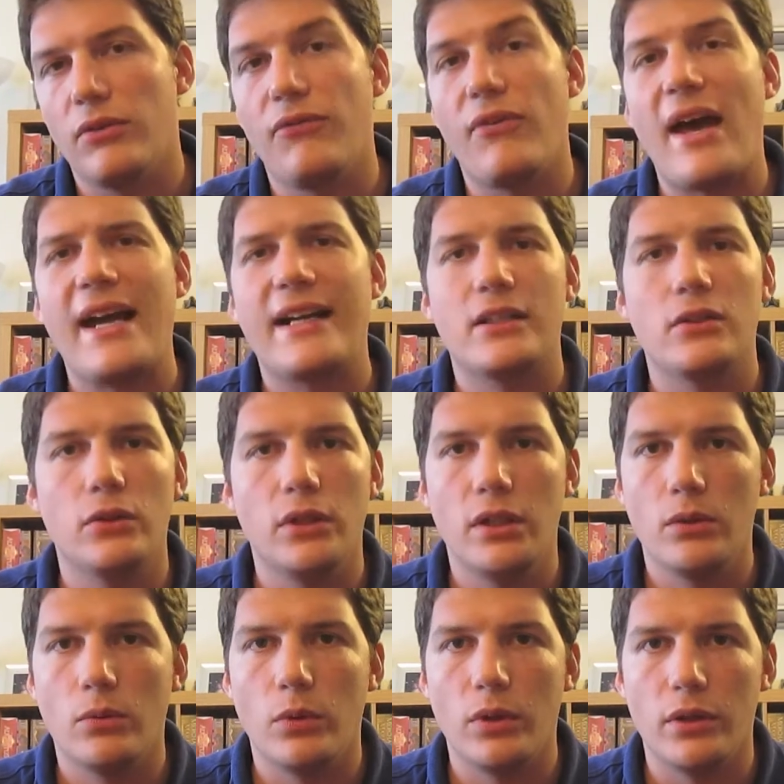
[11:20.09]

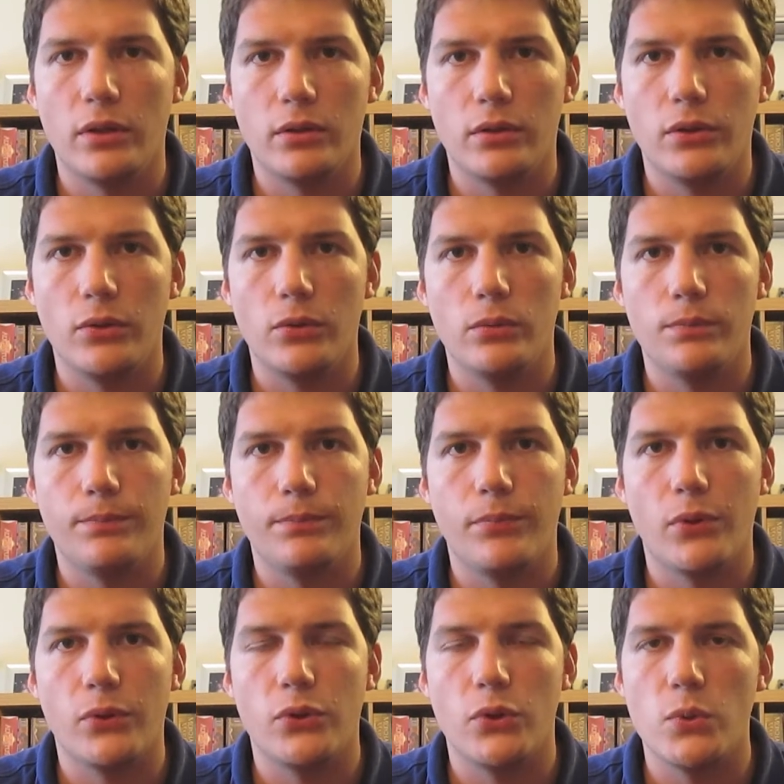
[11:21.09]
factory where you
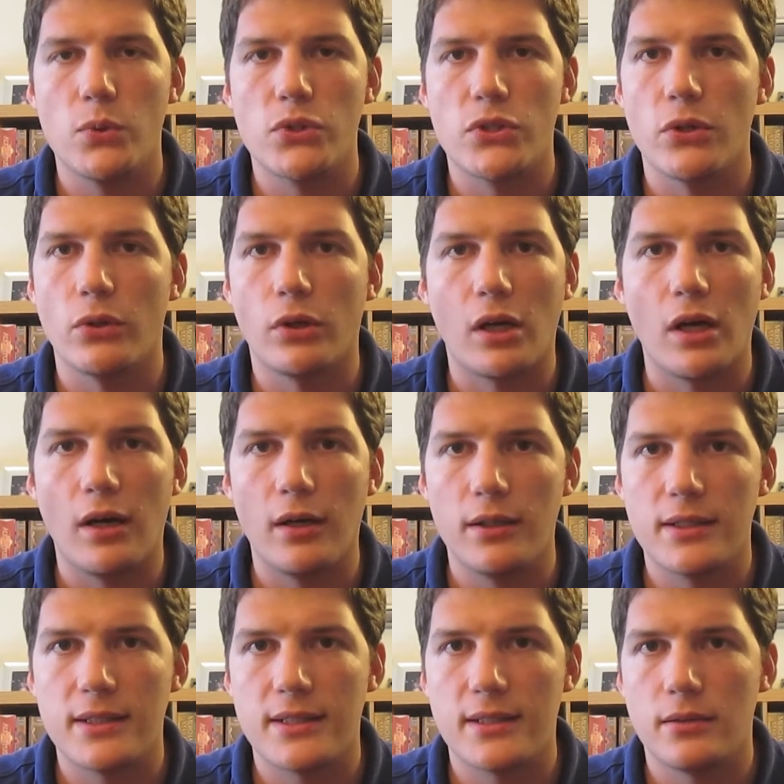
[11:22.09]
produce your
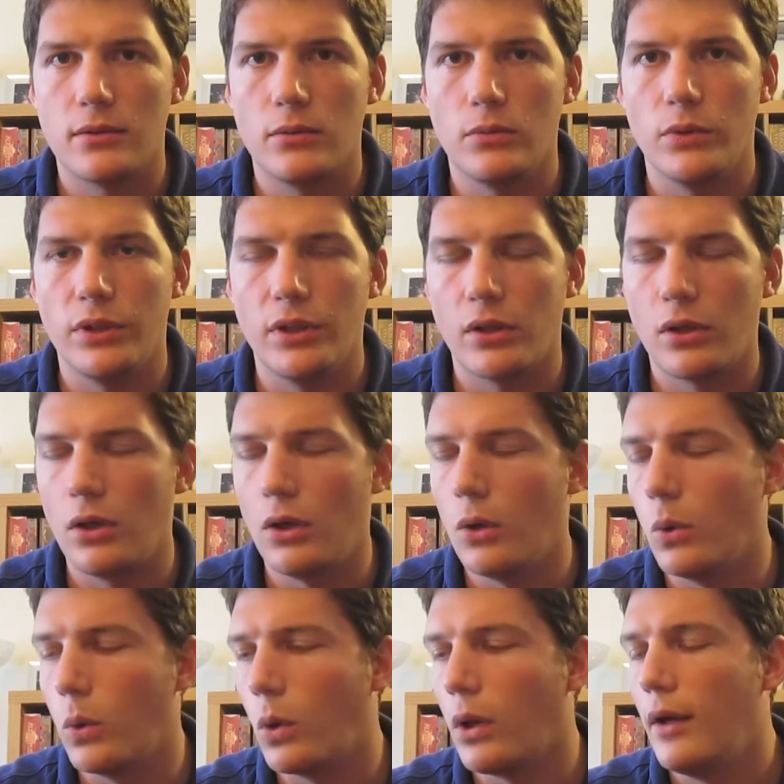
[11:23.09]
cards with the
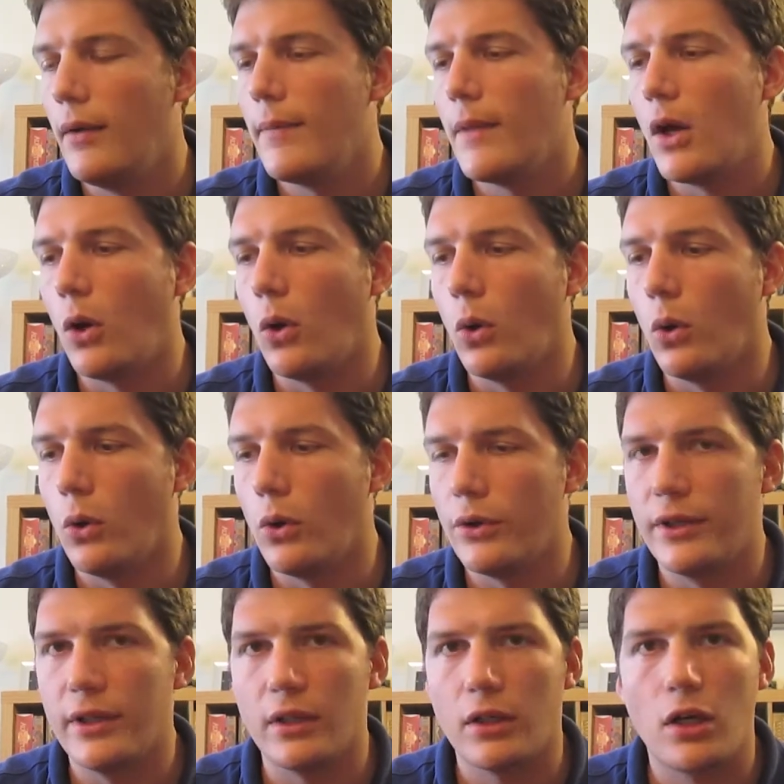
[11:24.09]
coal or
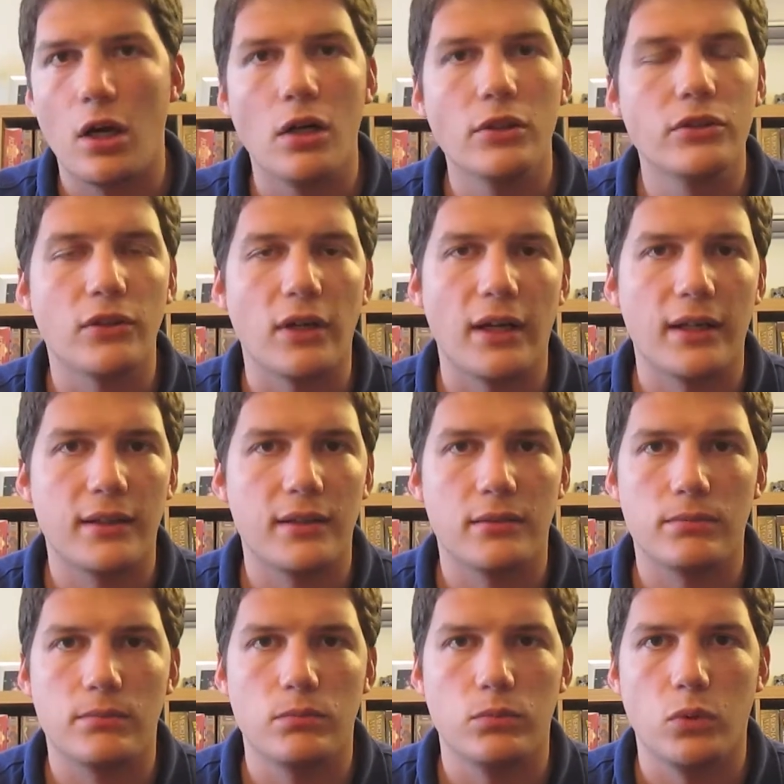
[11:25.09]
the
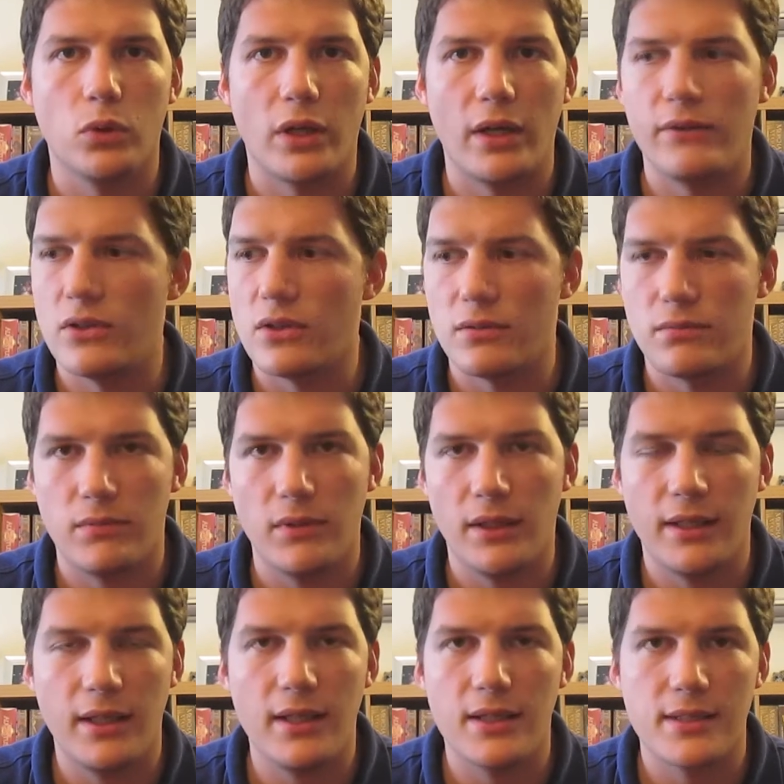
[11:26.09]
contract, whatever
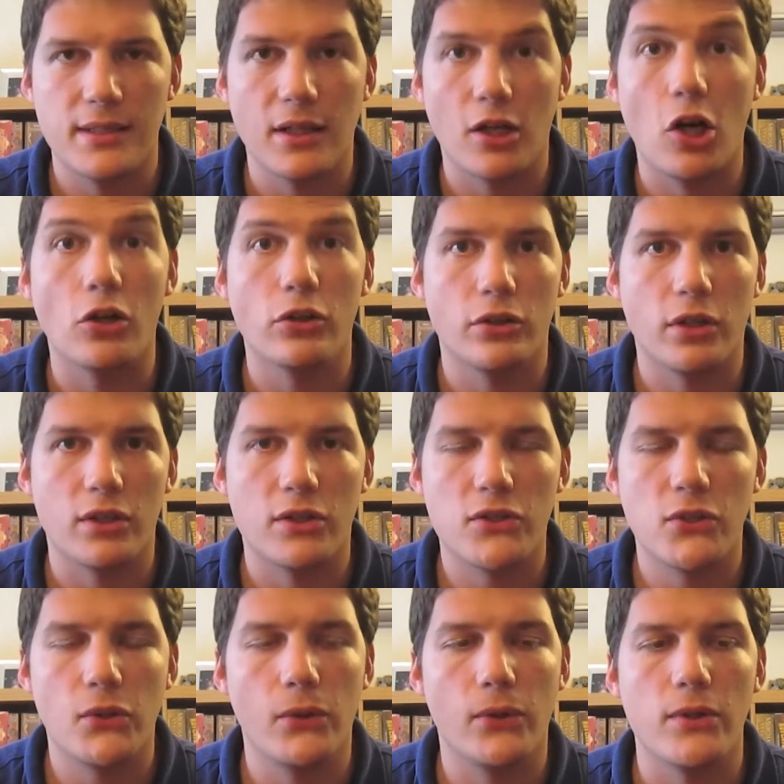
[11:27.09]
it is, the contract
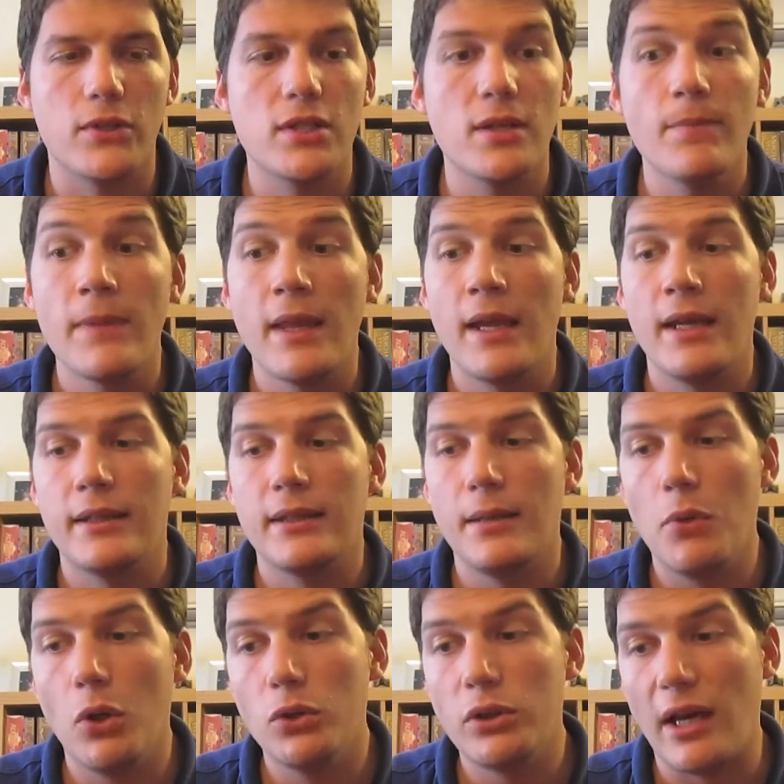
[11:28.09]
source, they
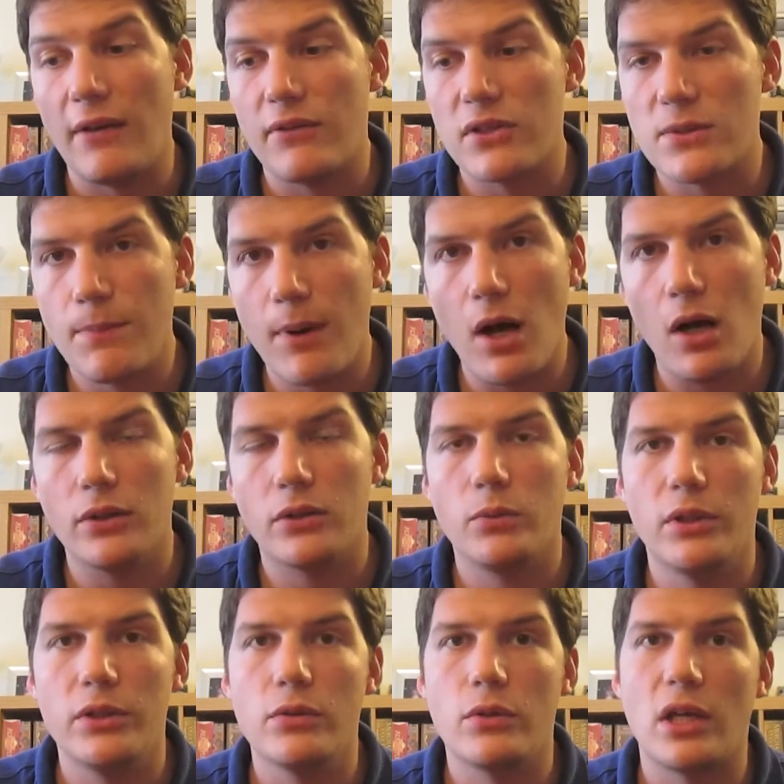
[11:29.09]
both have a spot
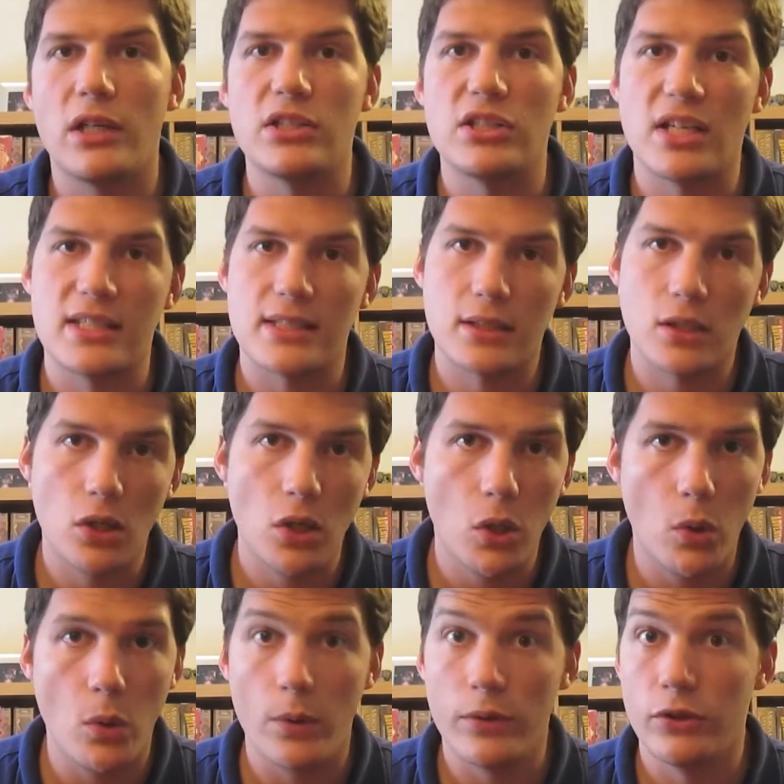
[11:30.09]
where you can just
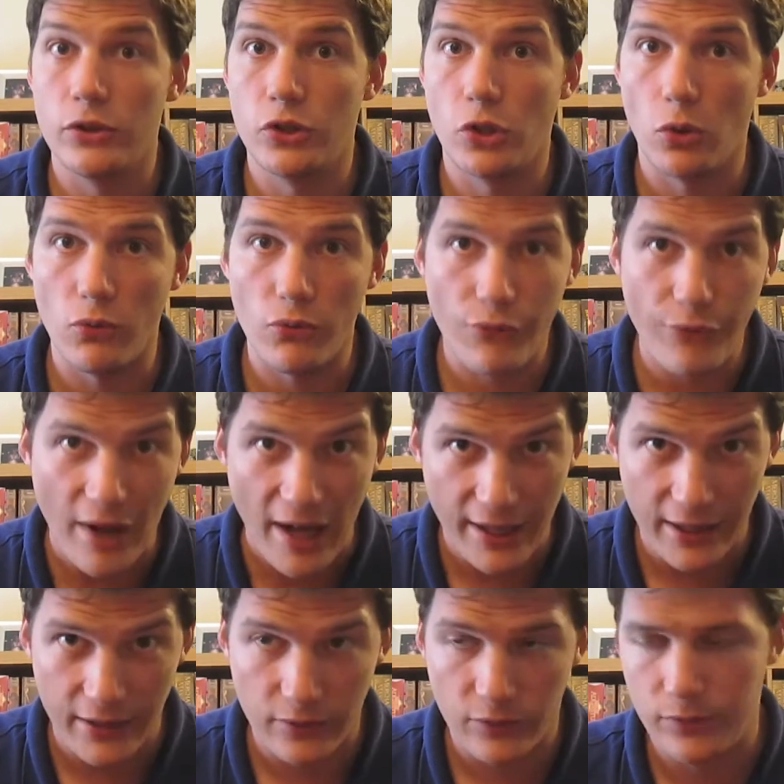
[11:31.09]
go, draw
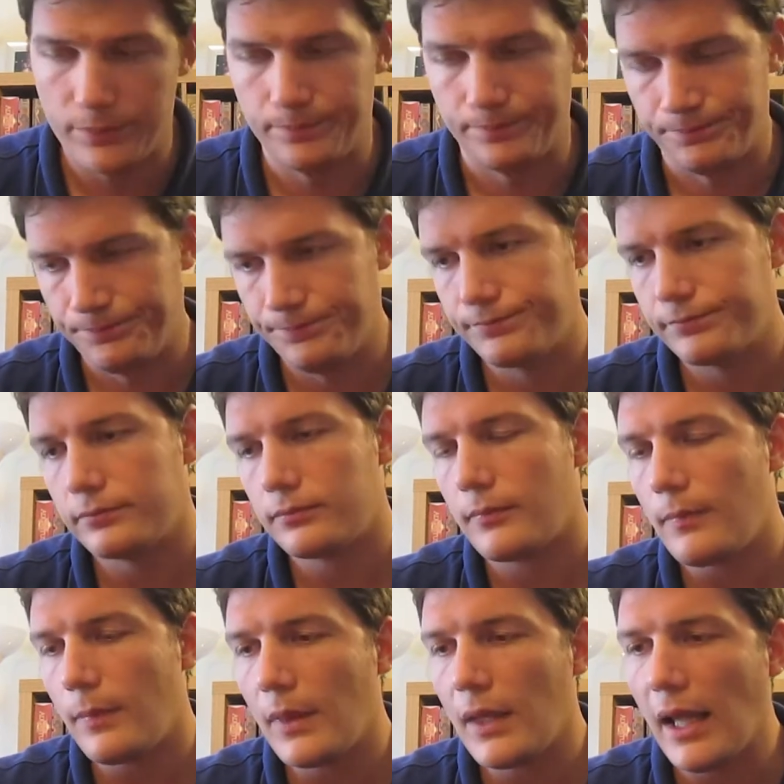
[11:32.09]
5
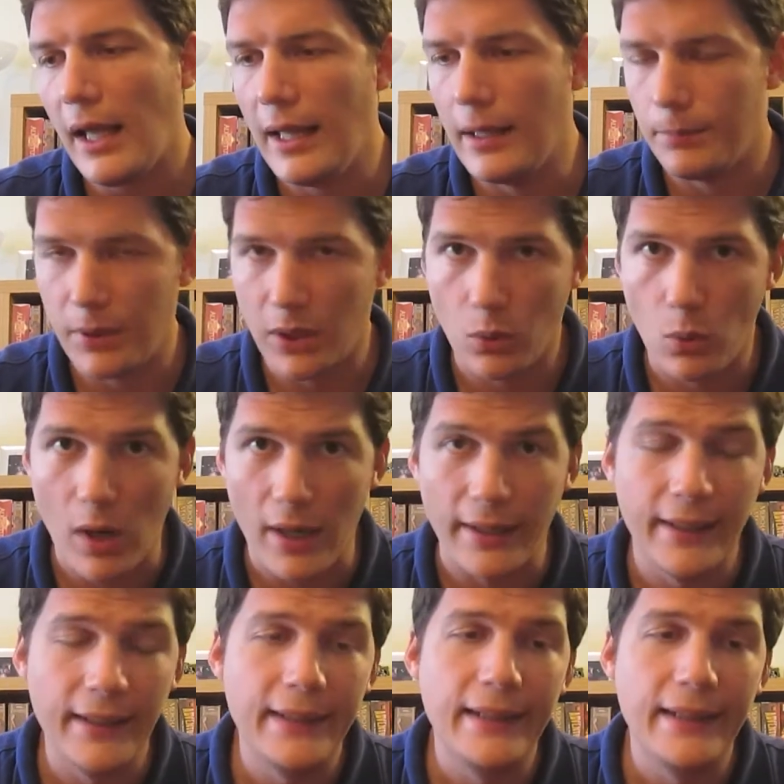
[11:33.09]
and pick one.